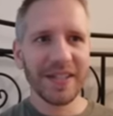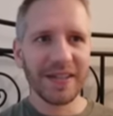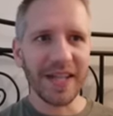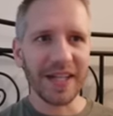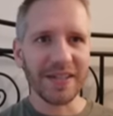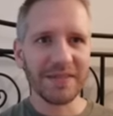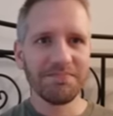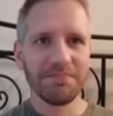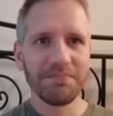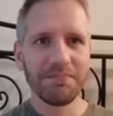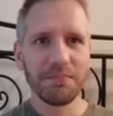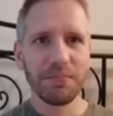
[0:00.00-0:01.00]
that
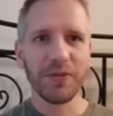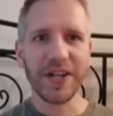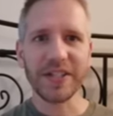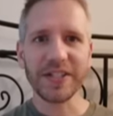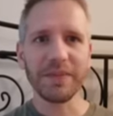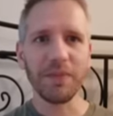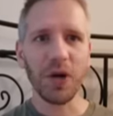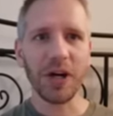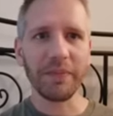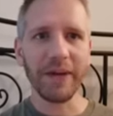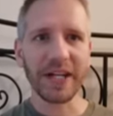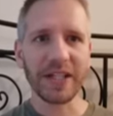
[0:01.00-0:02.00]
prevents some
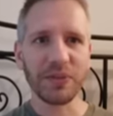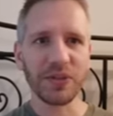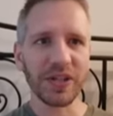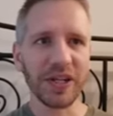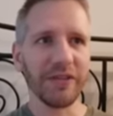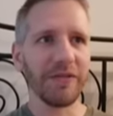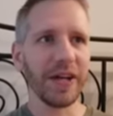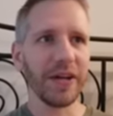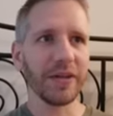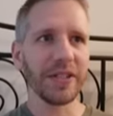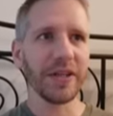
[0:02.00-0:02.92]
walkbacks, which I found